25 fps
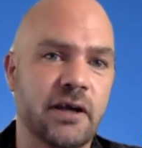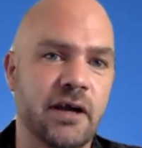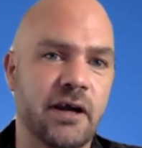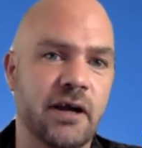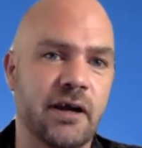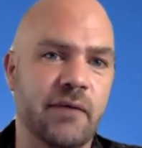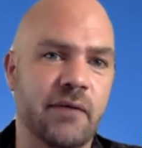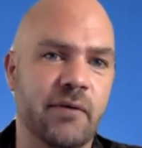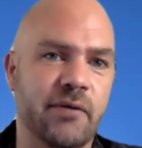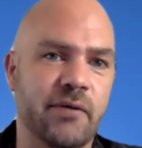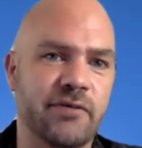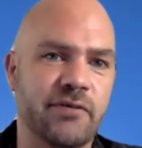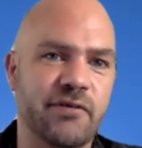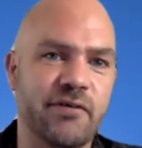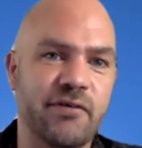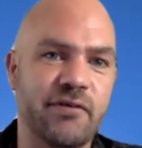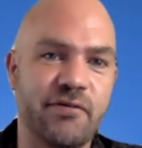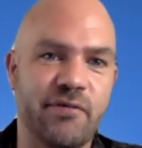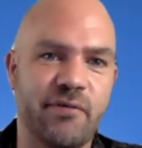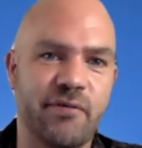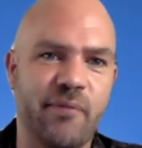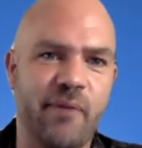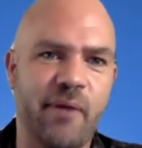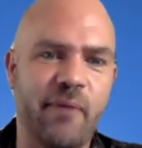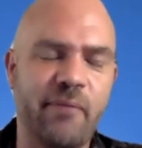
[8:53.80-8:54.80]
Um, I don't know
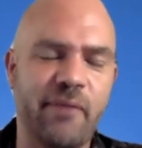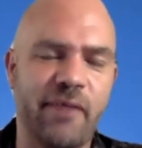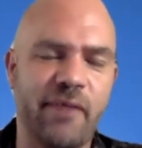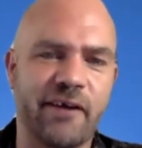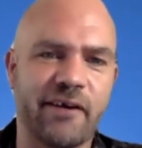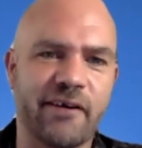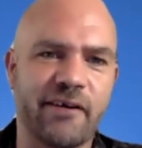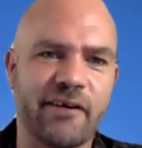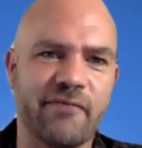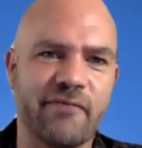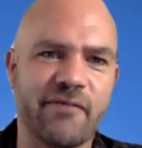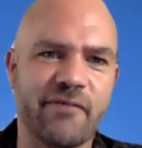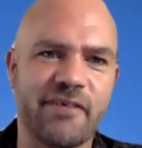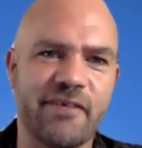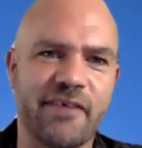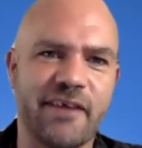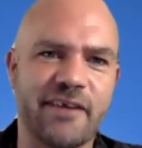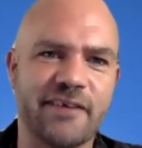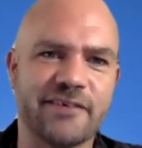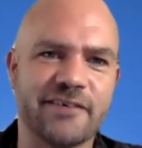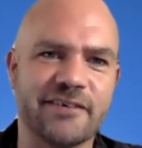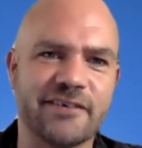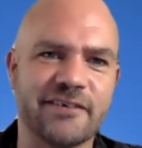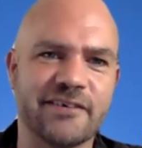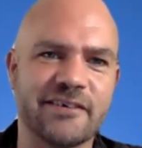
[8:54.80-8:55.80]
if you remember that
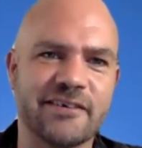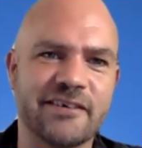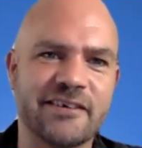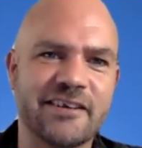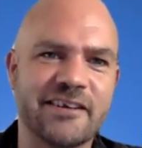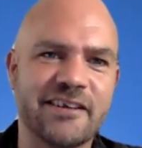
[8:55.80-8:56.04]
conversation.